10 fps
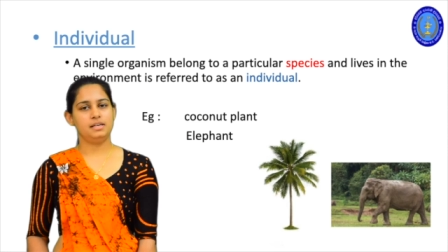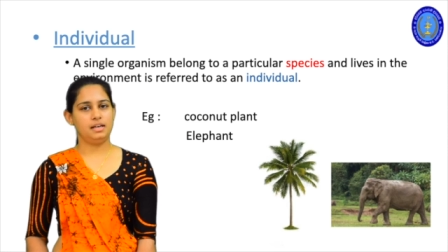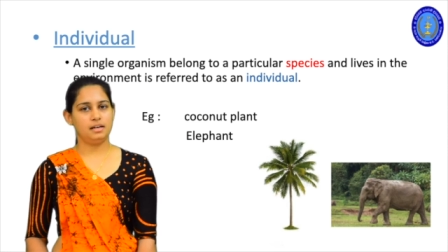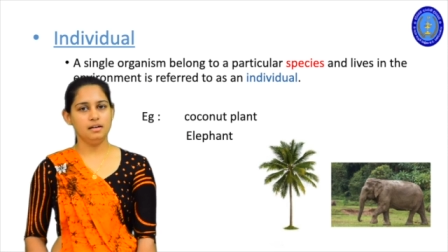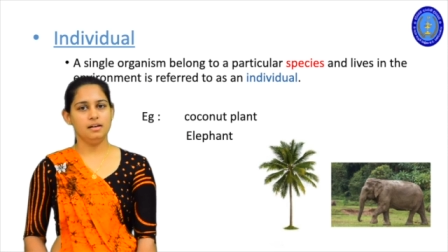
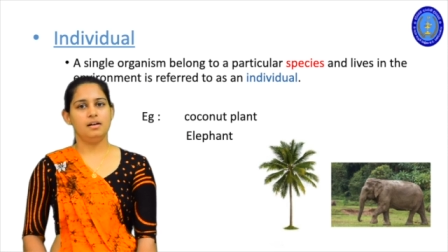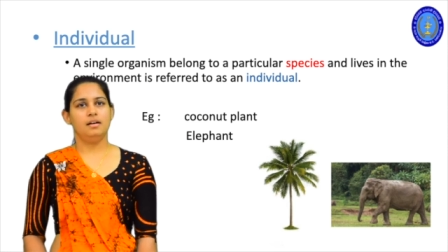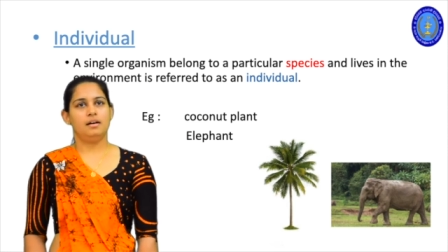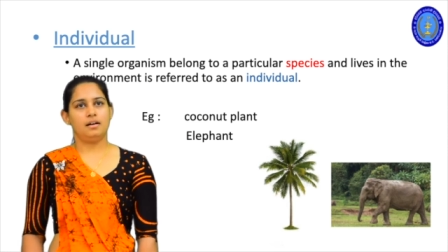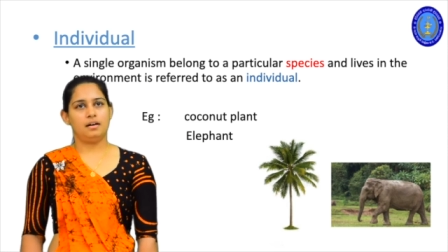Here
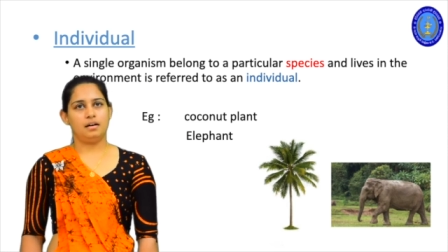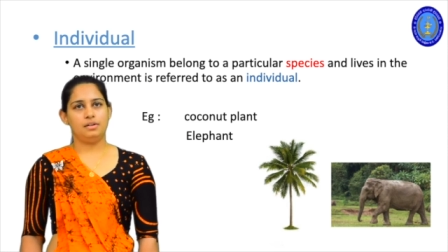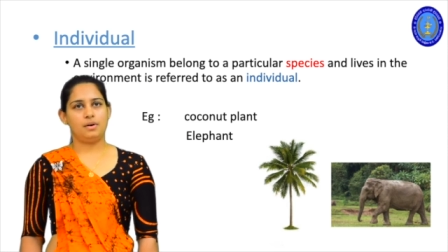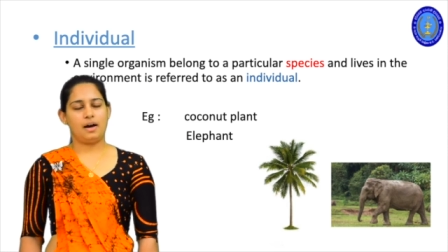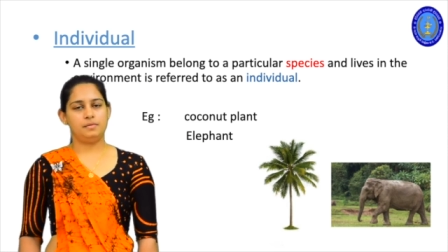
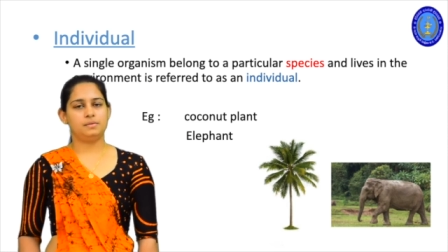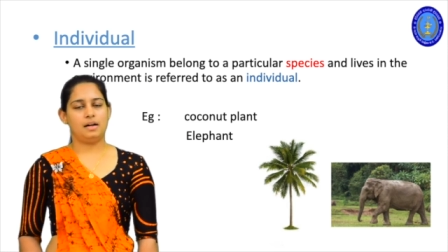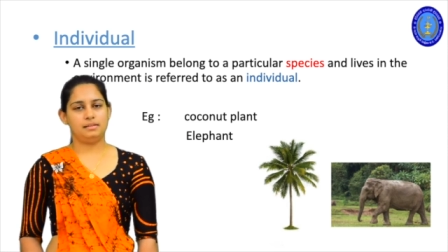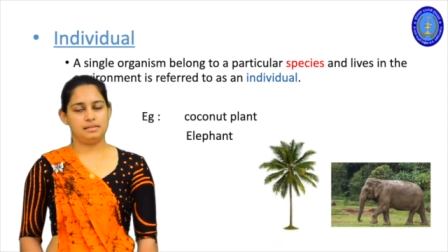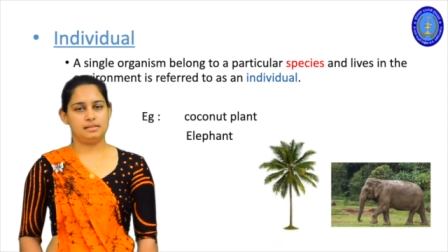uh, you have to
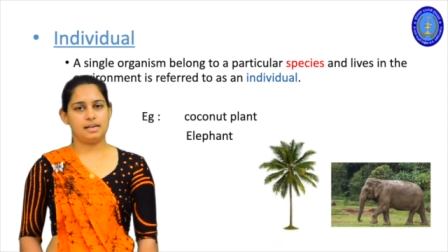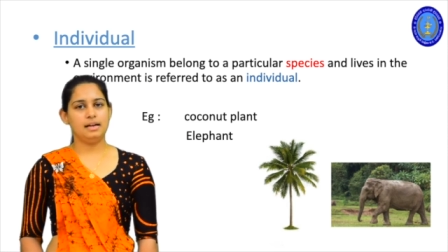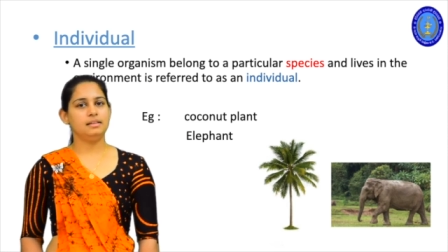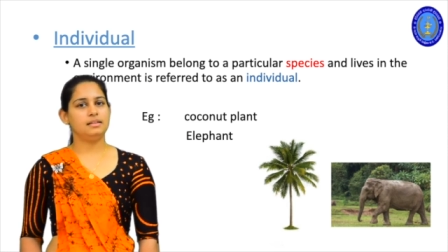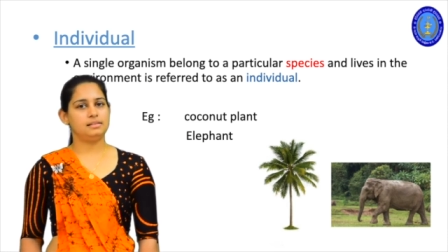
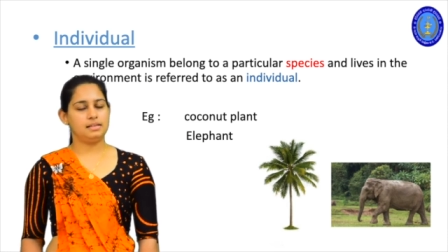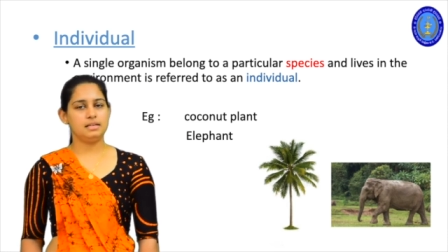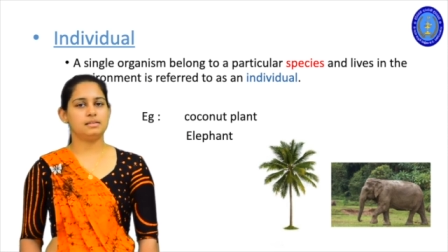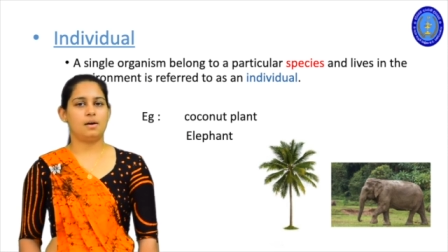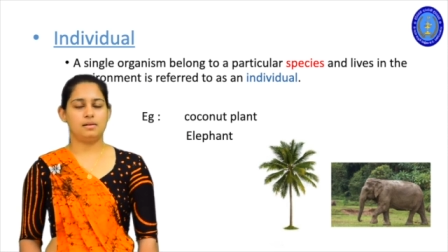understand this
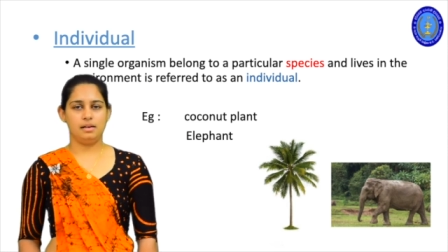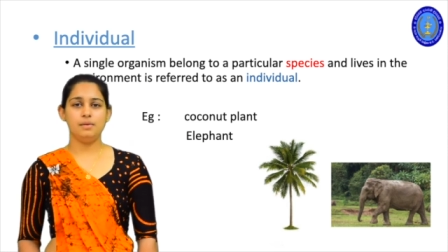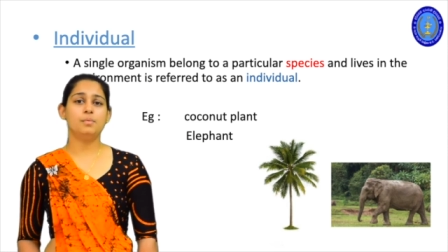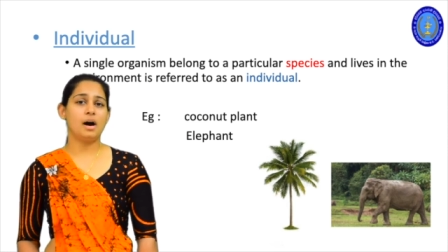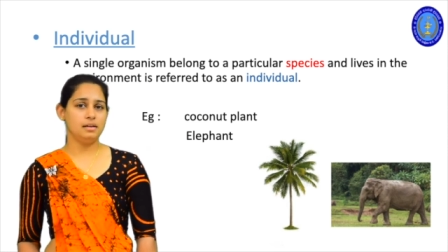is
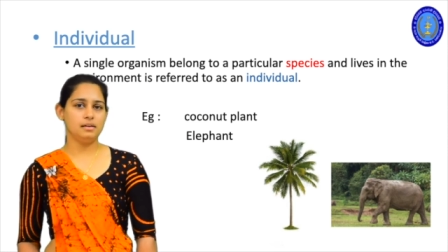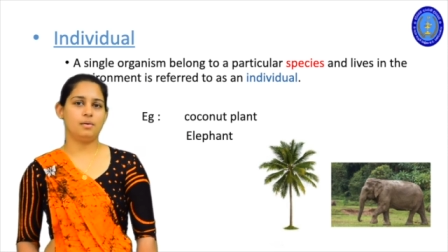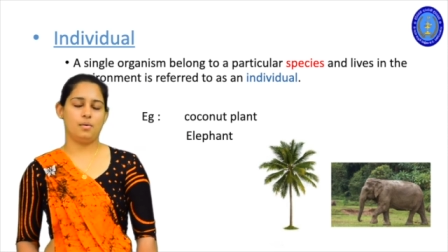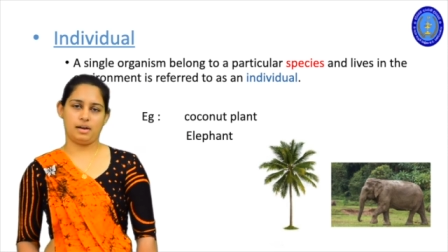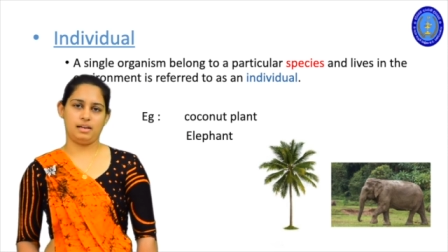only
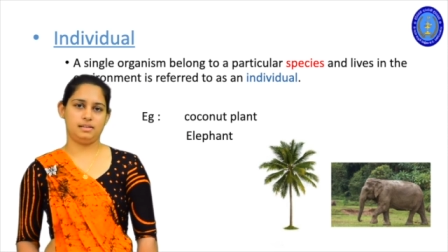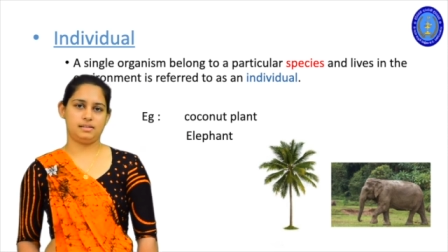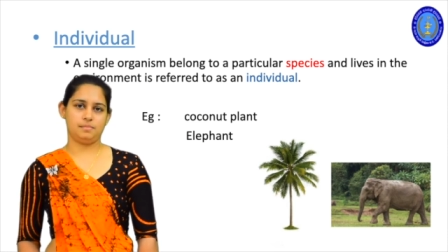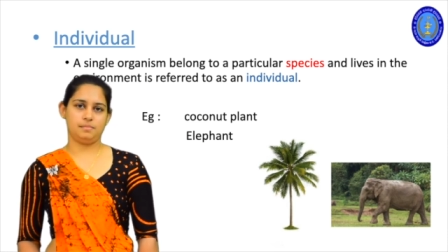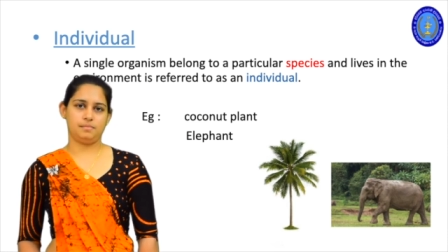one
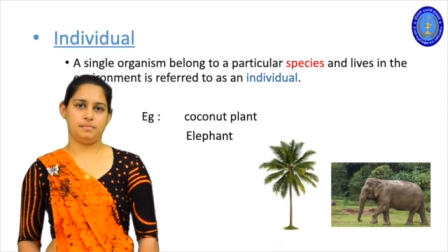organism.